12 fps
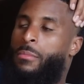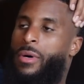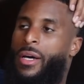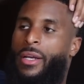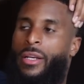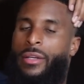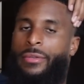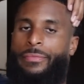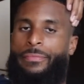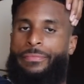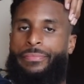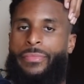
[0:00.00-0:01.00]
But
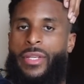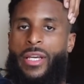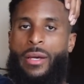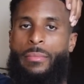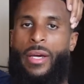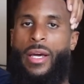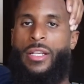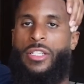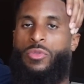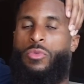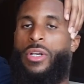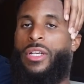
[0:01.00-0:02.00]
yeah, man, I
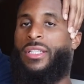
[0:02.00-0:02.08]
just wanted